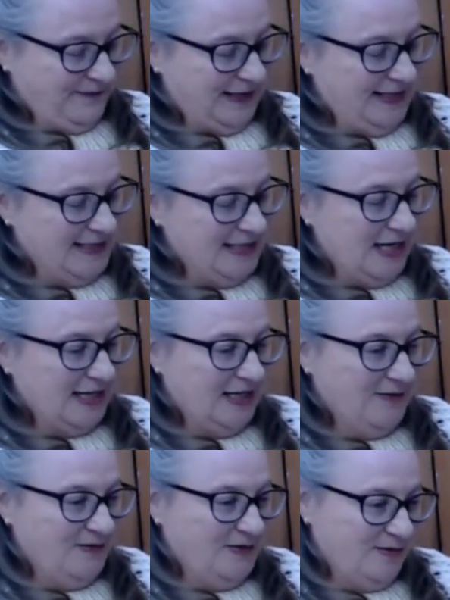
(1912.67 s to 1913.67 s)
kind of
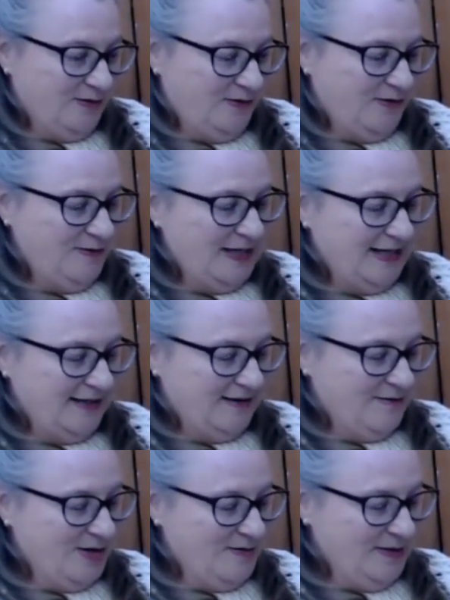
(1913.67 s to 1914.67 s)
comfortable for me at the
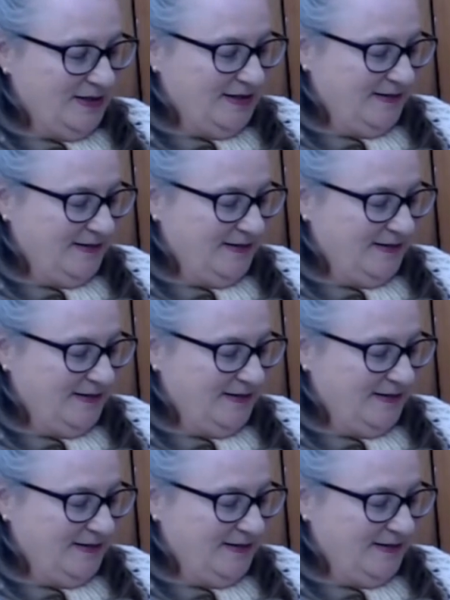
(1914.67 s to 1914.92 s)
moment.